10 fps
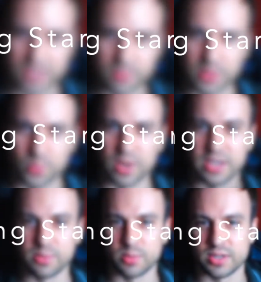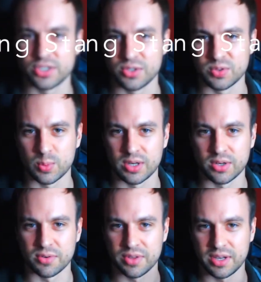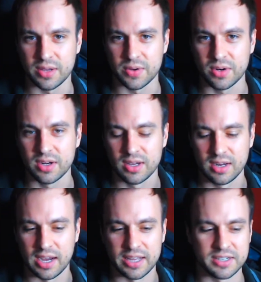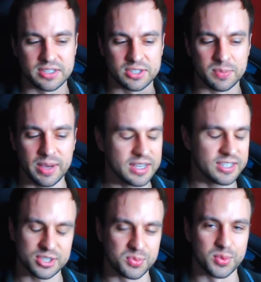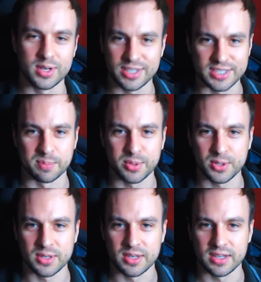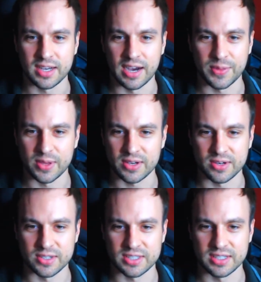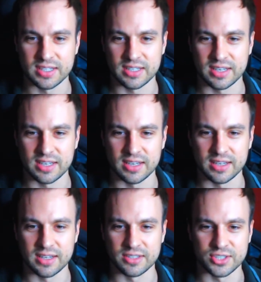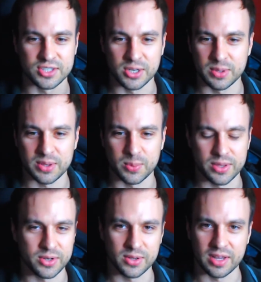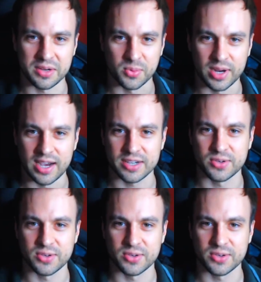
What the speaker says: with why you would want to choose one over the other. And to make it just really simple, I think honestly, just go with whether you like React or